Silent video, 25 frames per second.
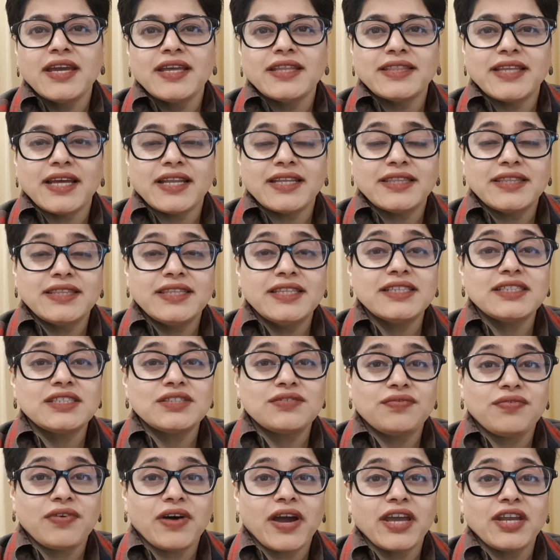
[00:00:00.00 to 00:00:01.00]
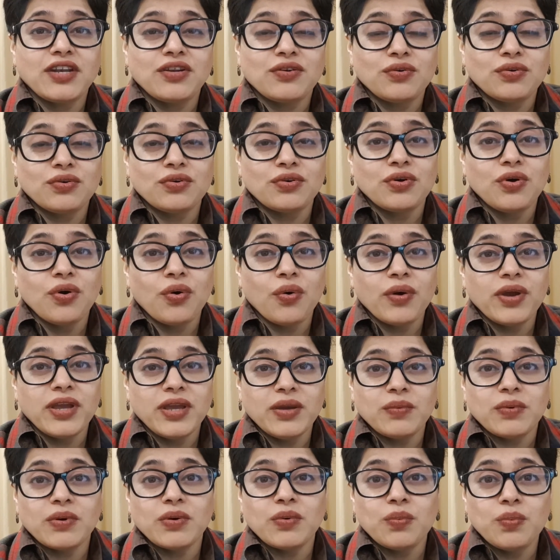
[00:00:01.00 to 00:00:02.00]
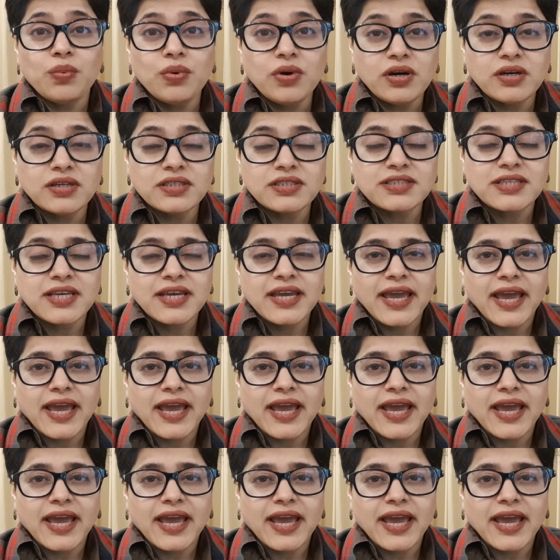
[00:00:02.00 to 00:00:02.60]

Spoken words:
that this fight could go even worse,